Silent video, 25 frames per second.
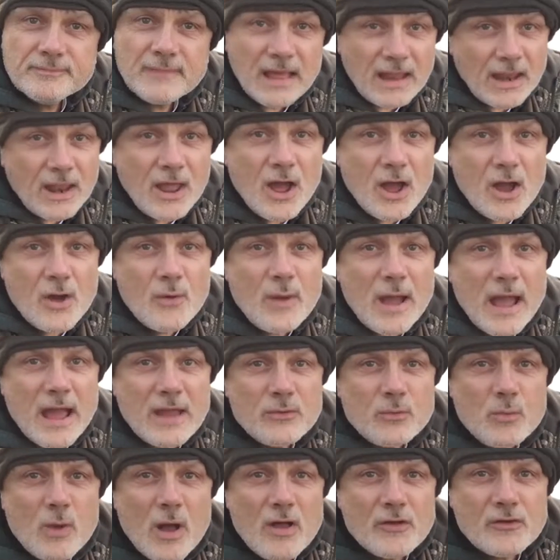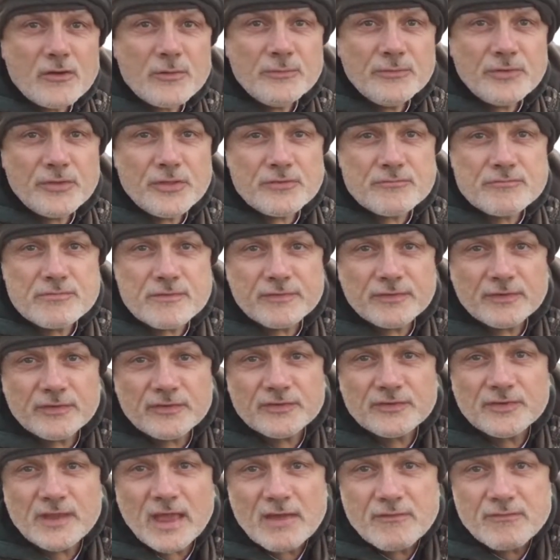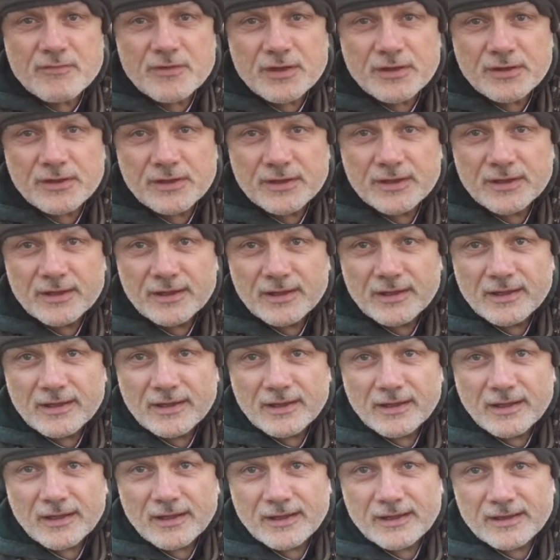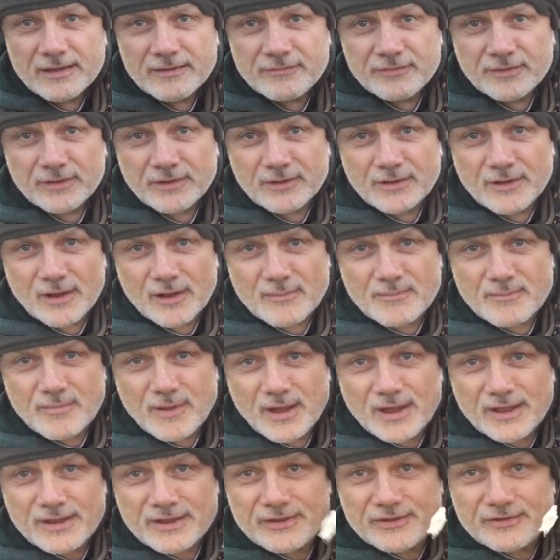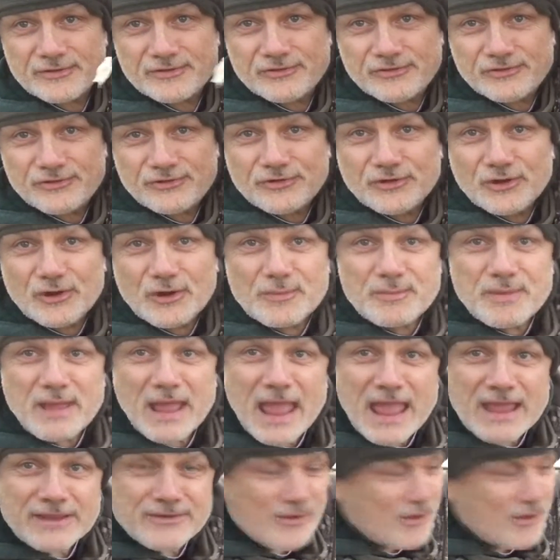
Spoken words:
Hello and welcome to the River Severn. I've got my chub head